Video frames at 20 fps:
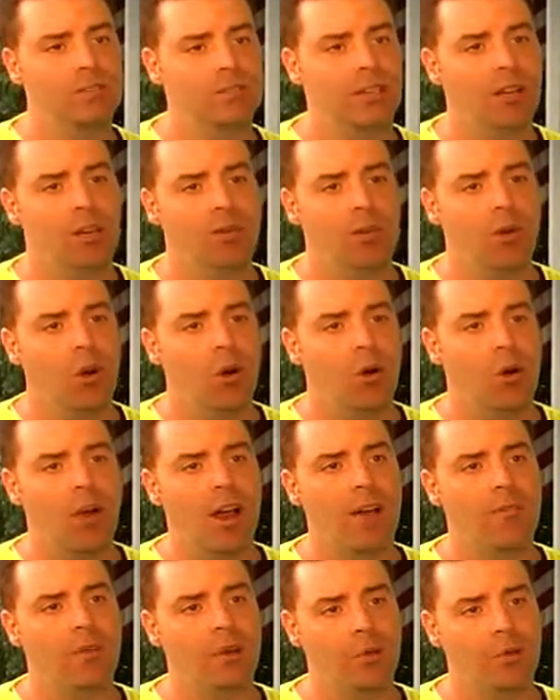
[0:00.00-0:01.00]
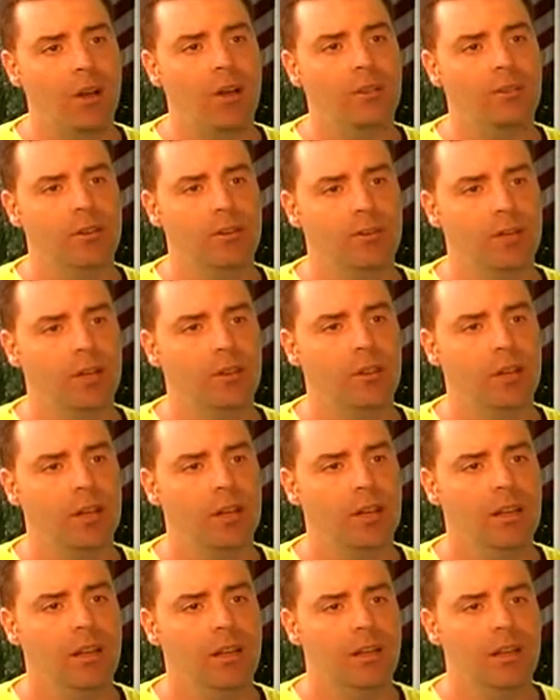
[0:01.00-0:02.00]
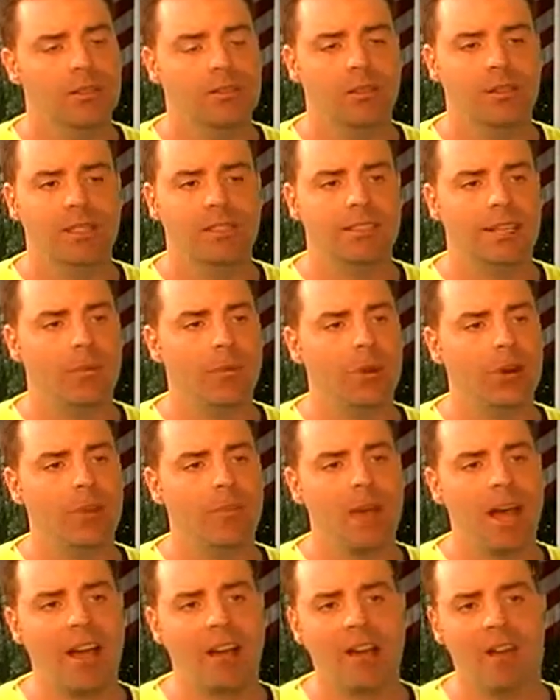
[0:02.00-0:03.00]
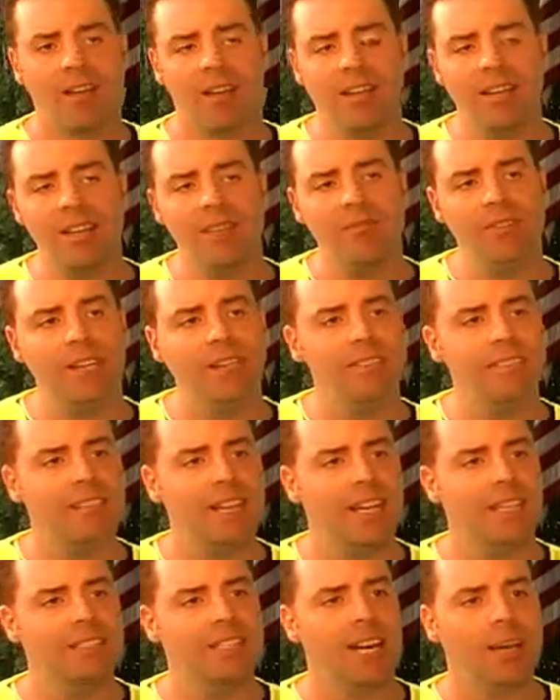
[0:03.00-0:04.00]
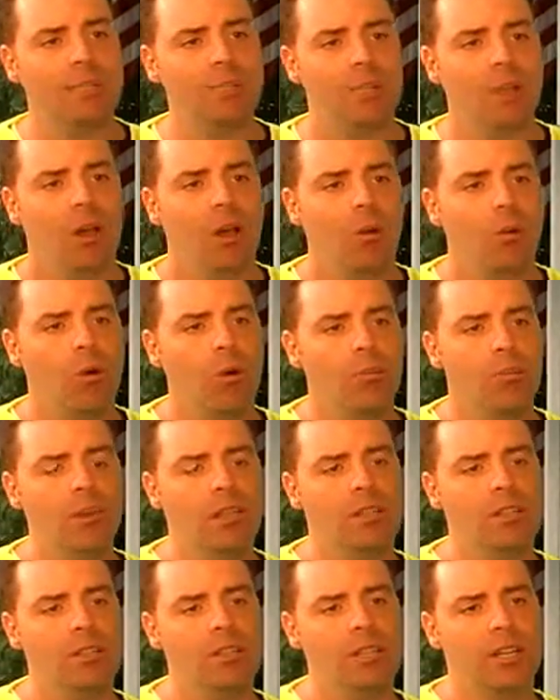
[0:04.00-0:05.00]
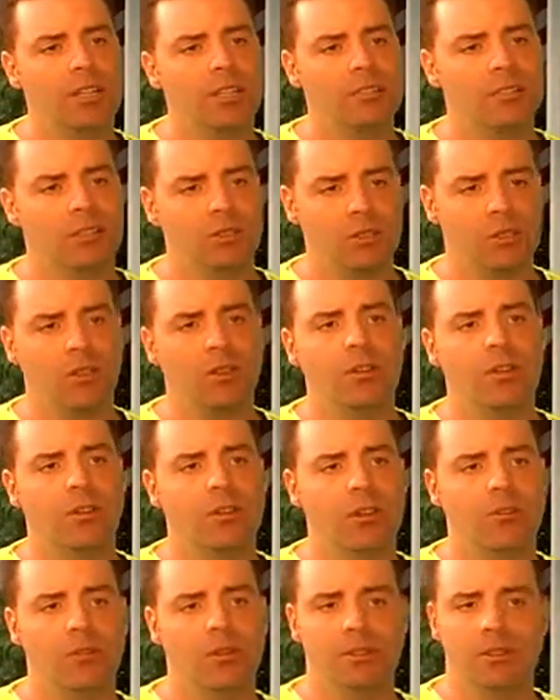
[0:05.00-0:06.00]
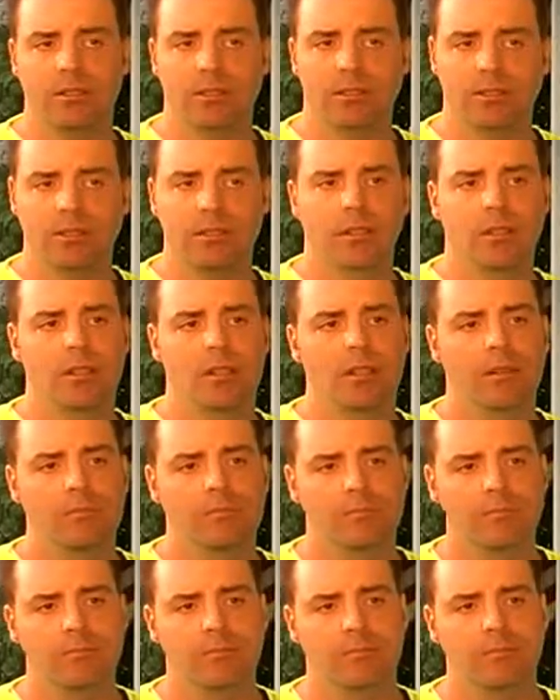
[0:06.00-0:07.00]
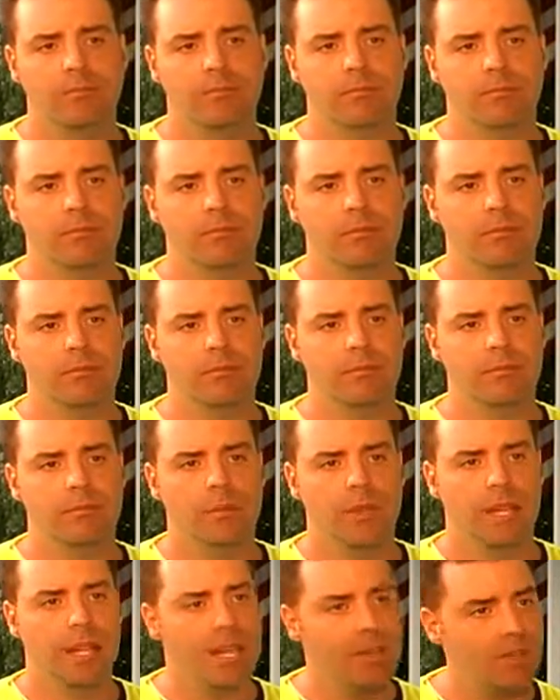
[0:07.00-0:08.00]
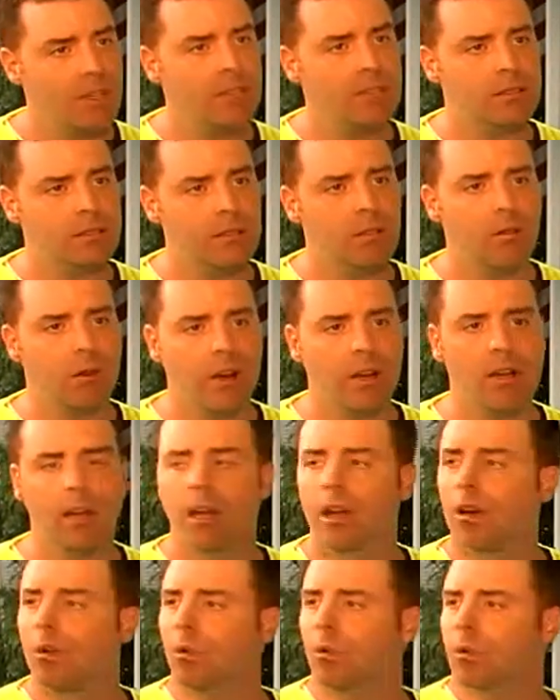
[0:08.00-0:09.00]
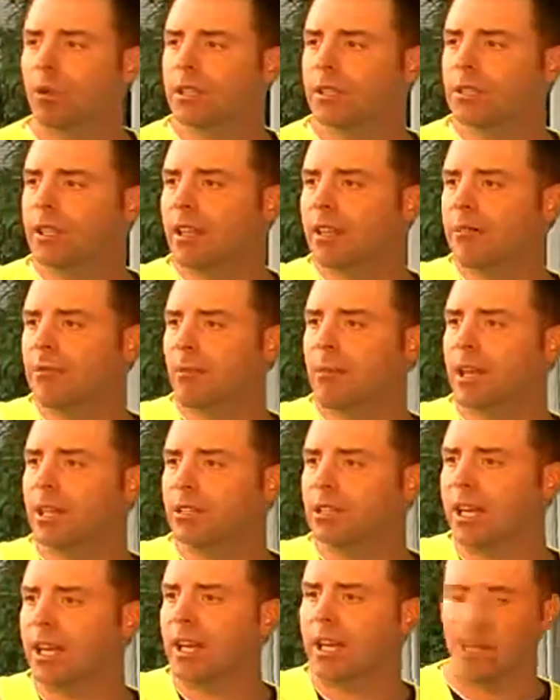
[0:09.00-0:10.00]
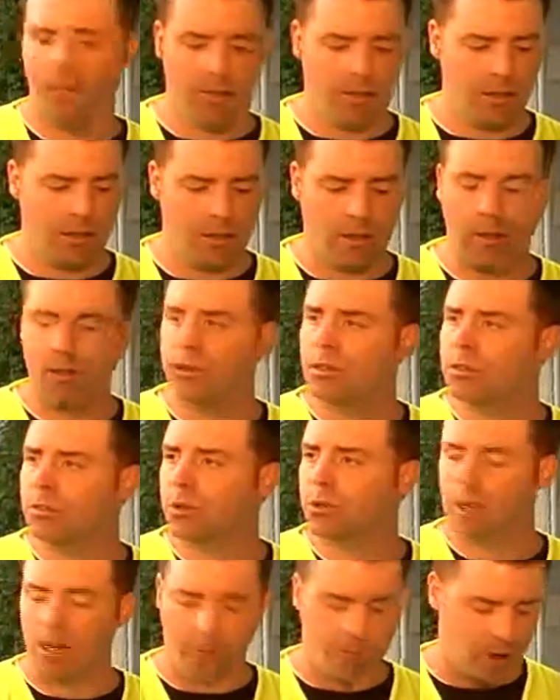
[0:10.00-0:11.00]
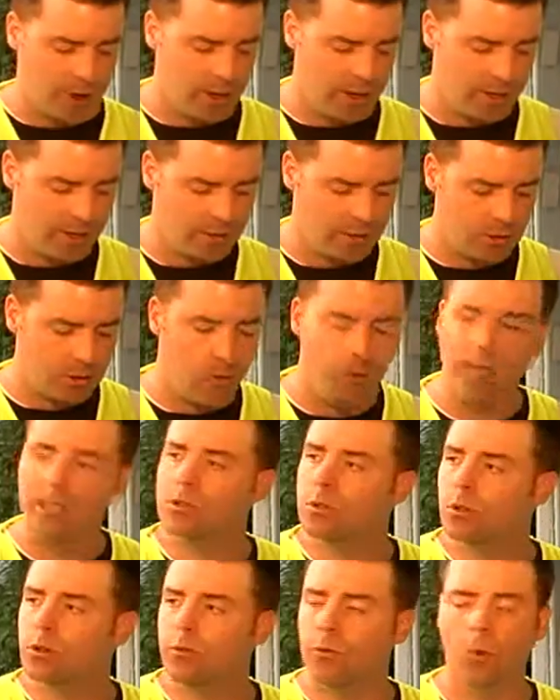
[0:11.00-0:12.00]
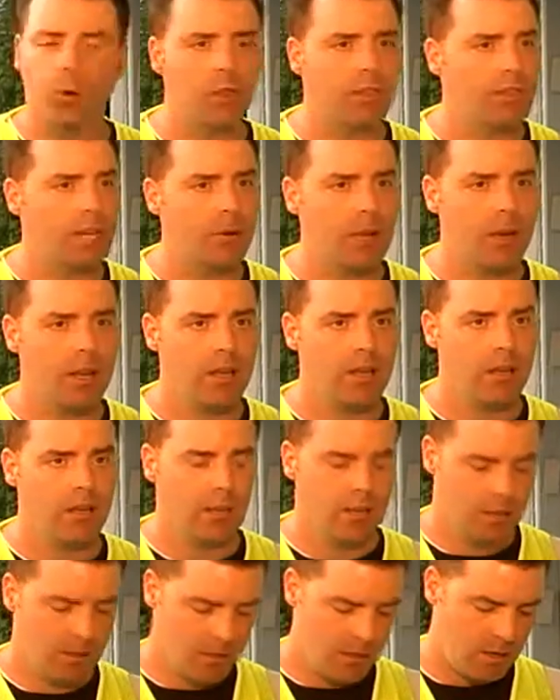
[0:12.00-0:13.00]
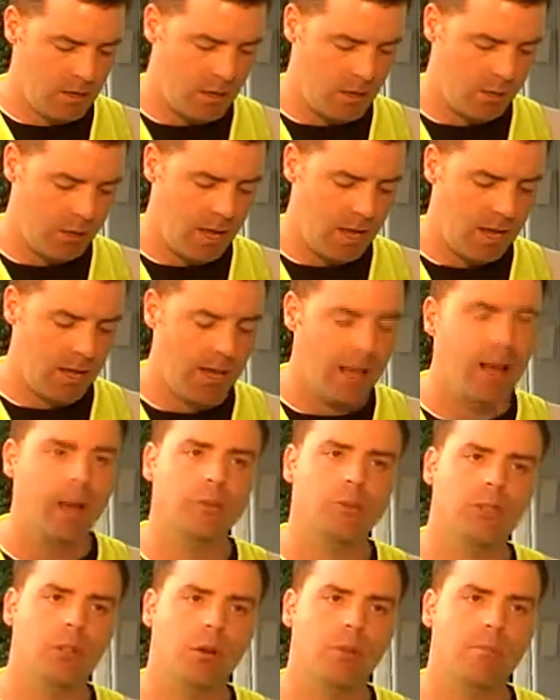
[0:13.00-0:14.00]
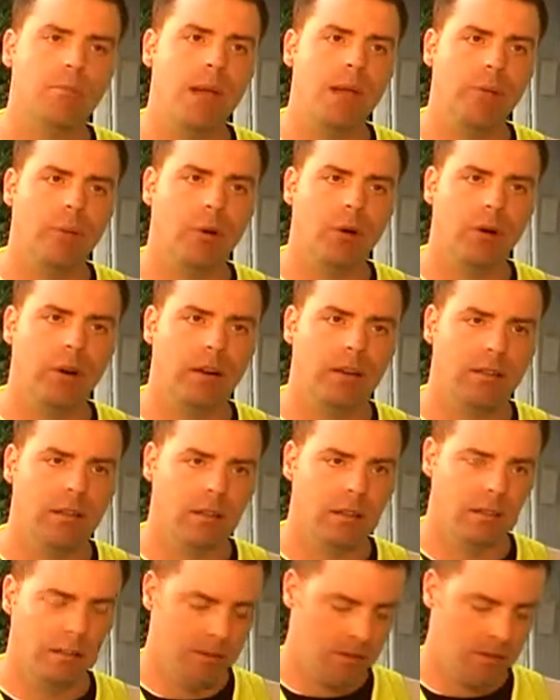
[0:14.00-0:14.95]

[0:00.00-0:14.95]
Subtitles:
Today, Chris devotes 100% of his time exclusively to coaching companies on his canvassing system. With the change in the economy and people staying in their homes longer than ever before, the demand for home improvement products and services has grown